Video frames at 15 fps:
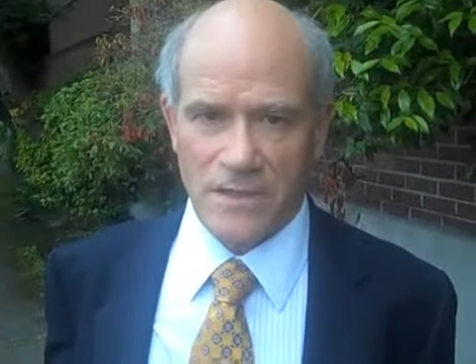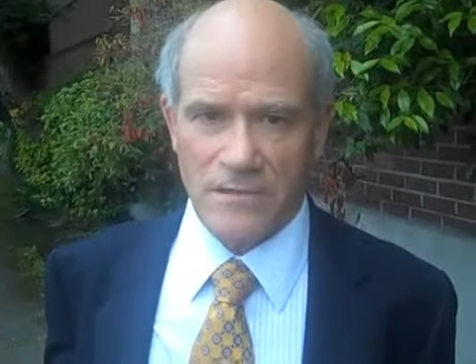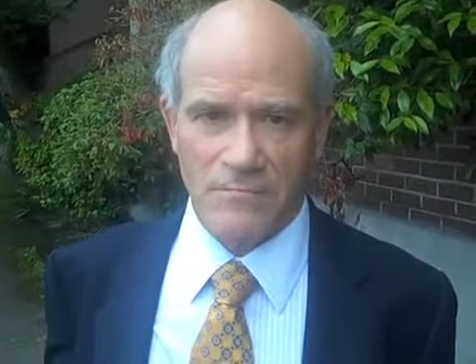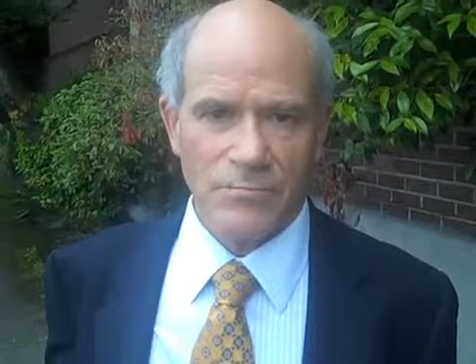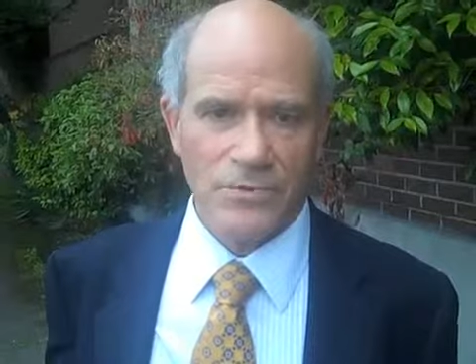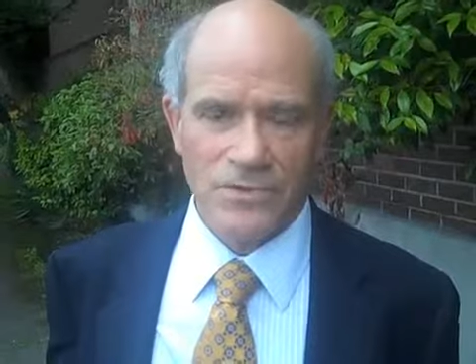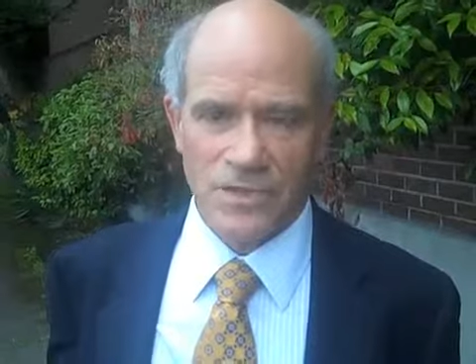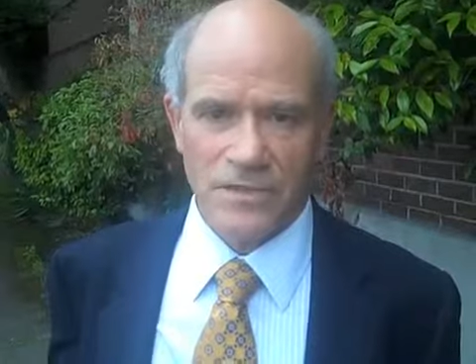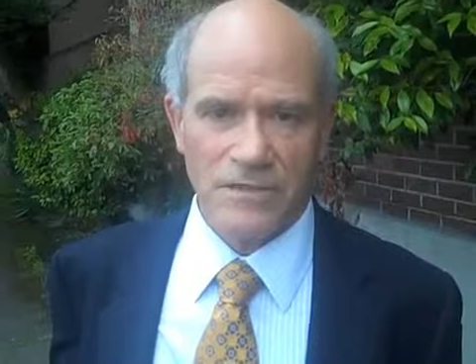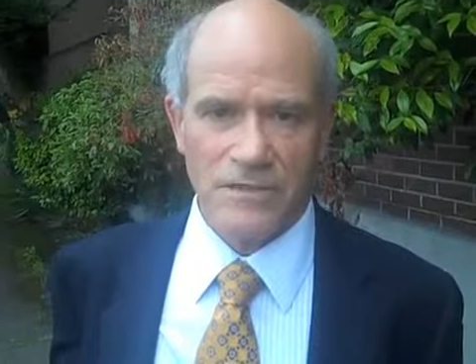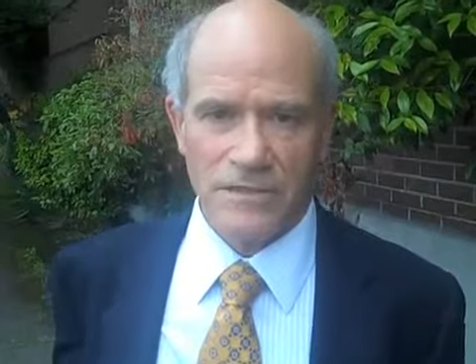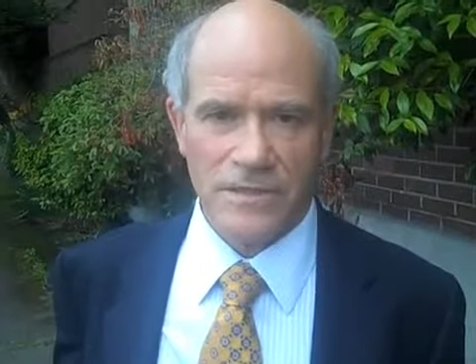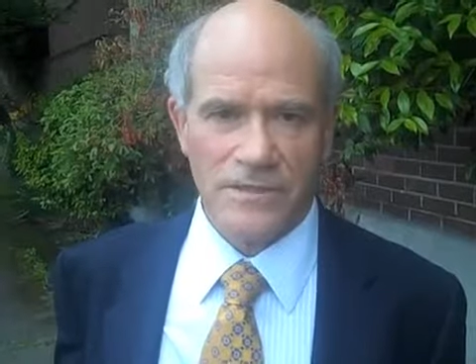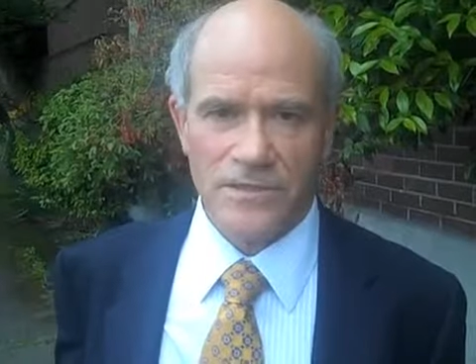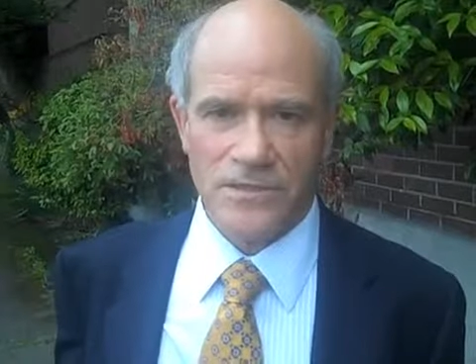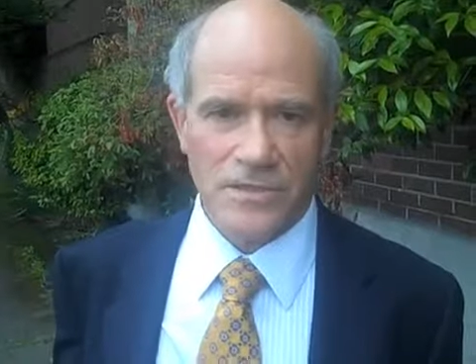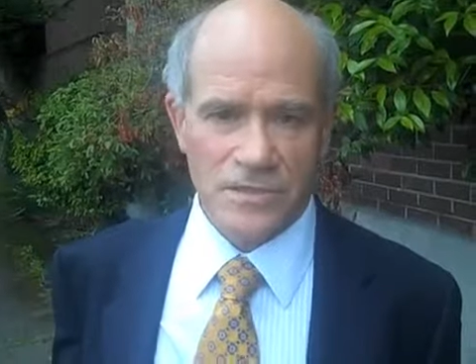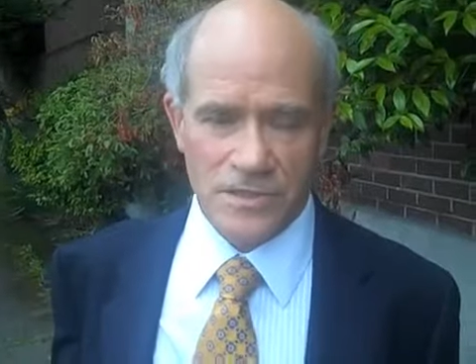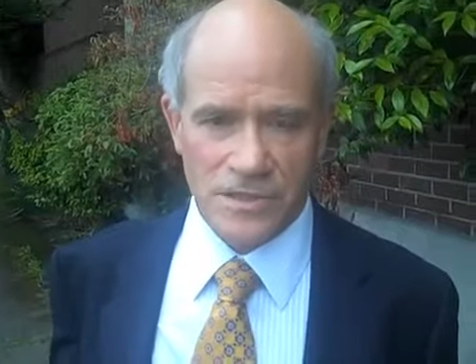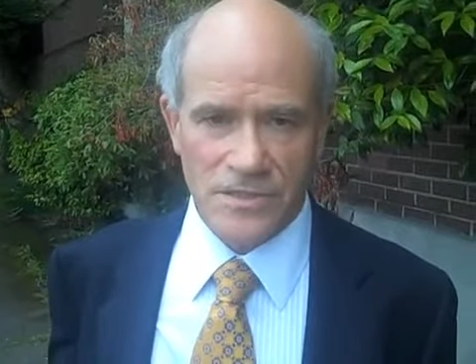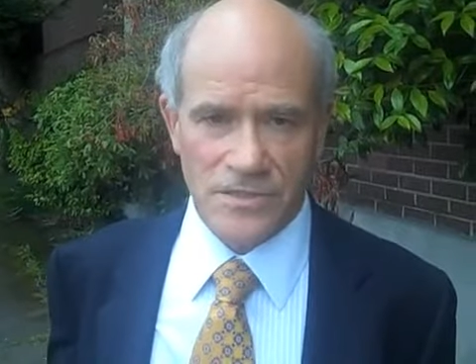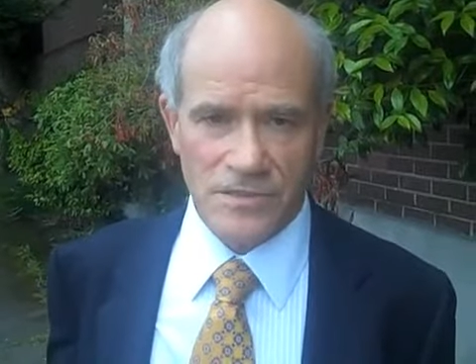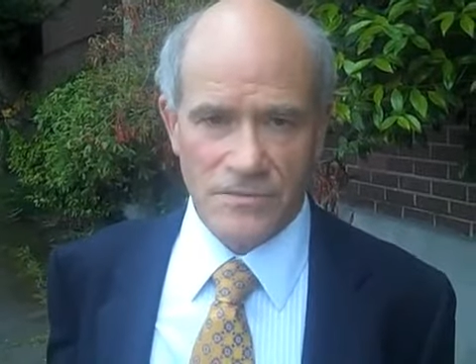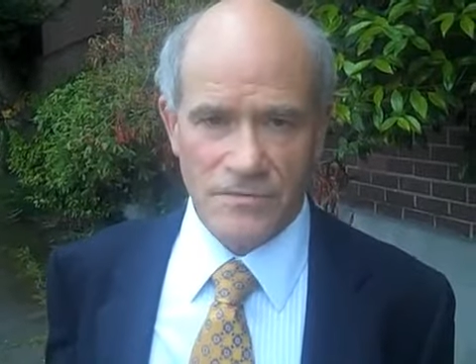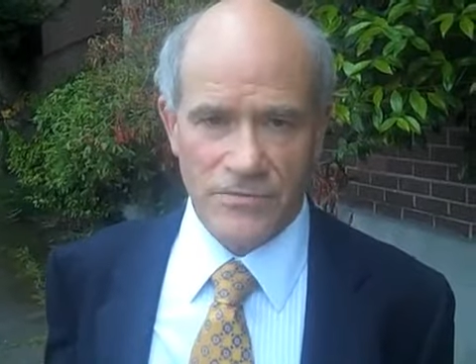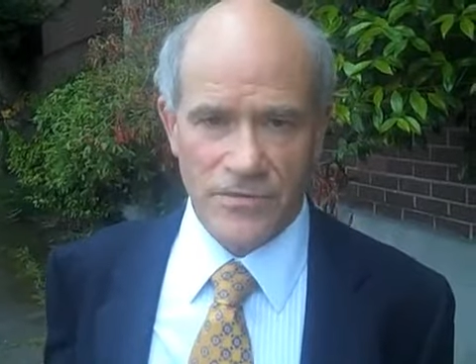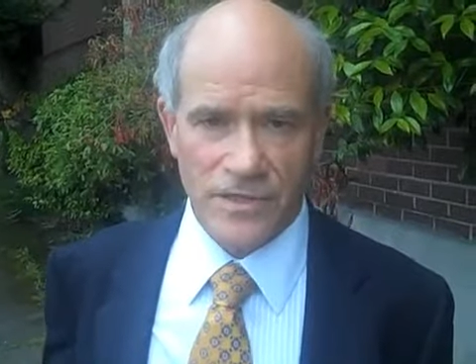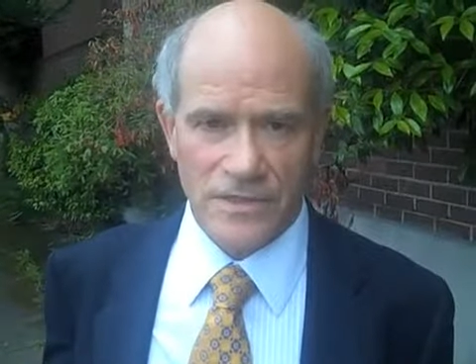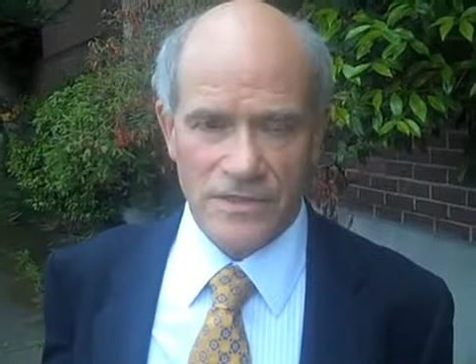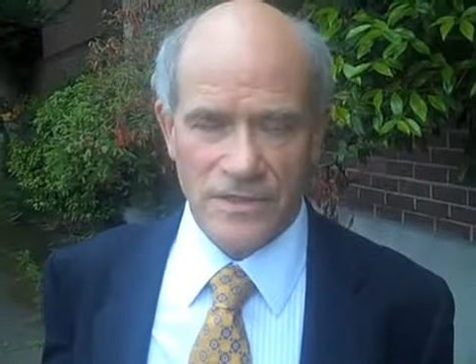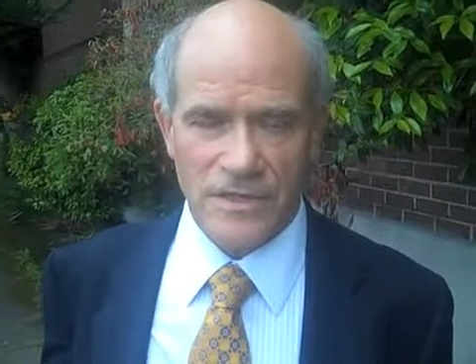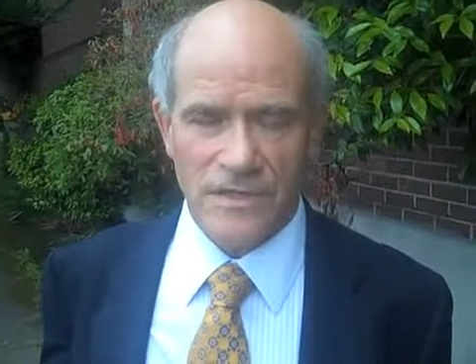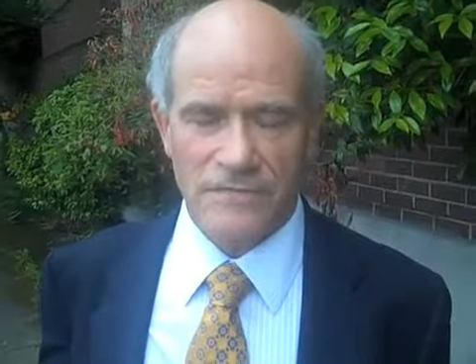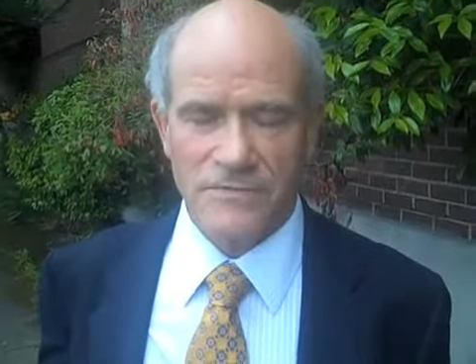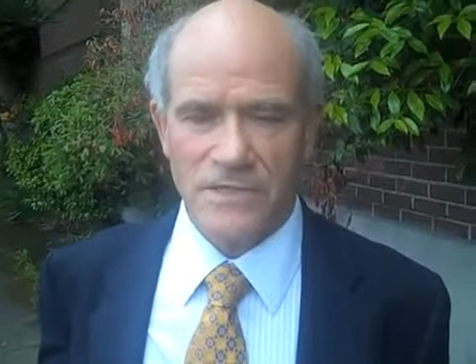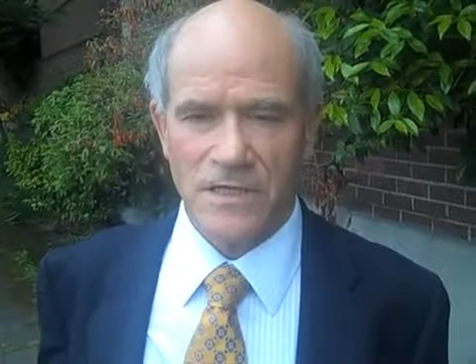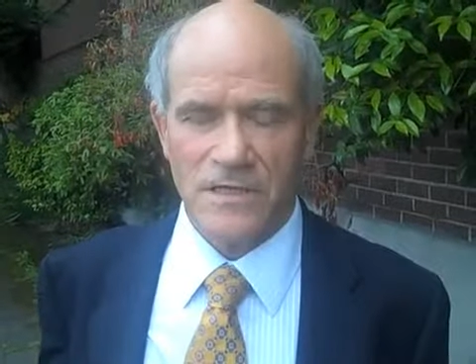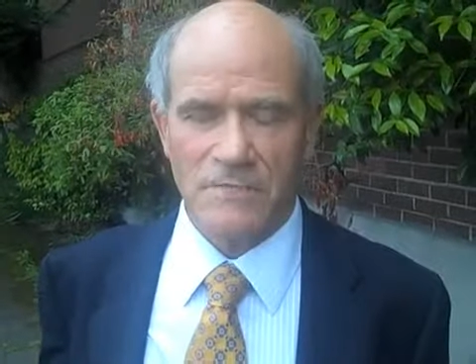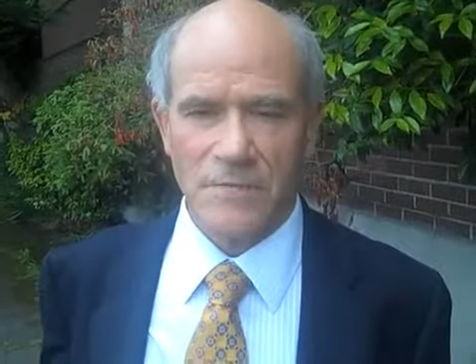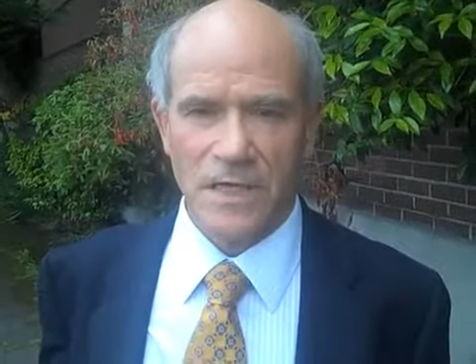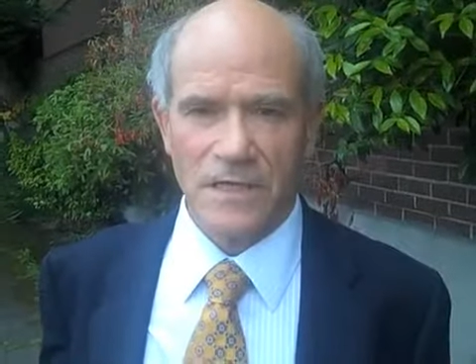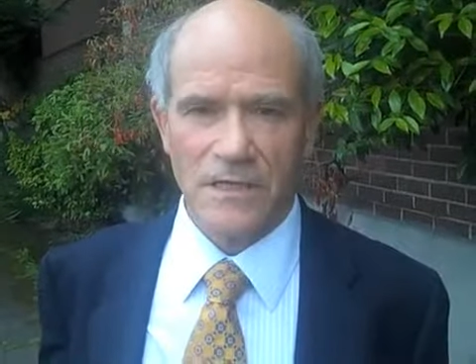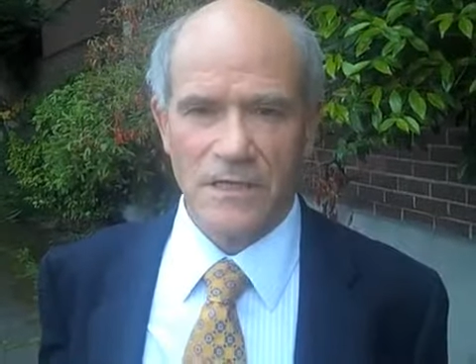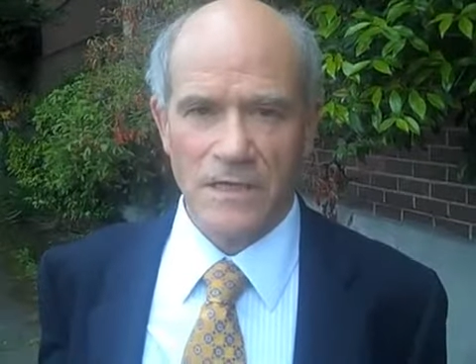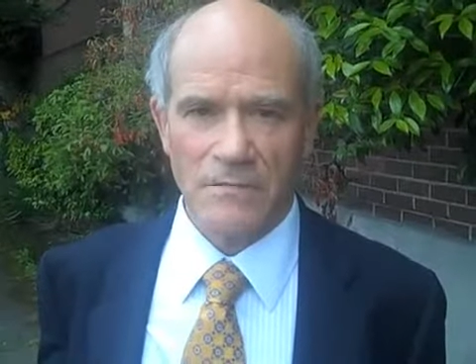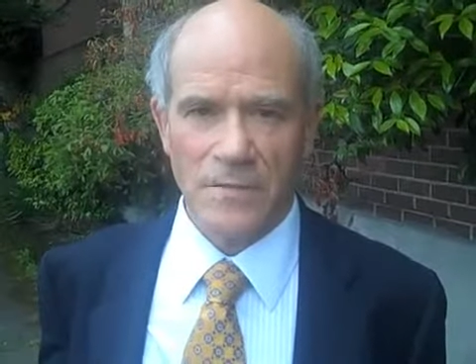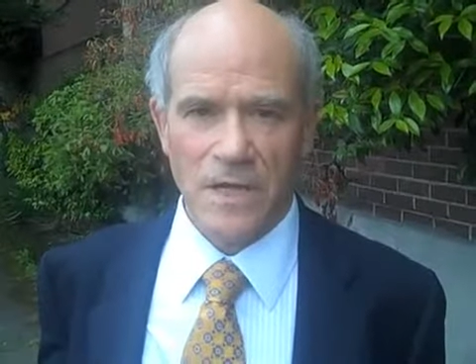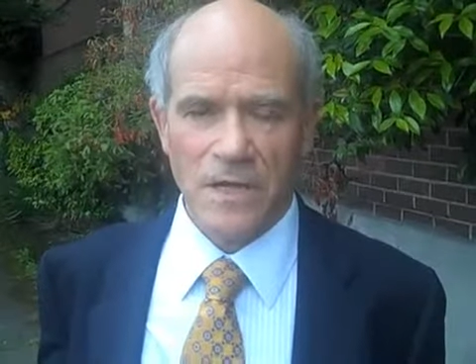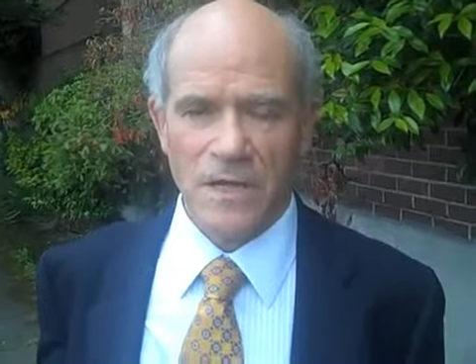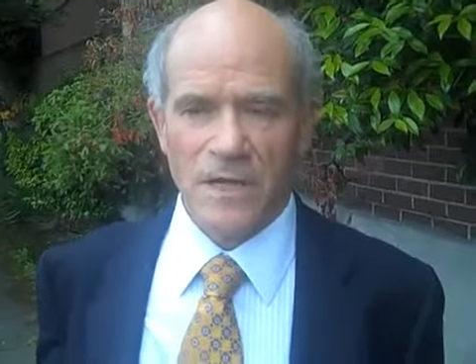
and particularly statistical things that I have said about him,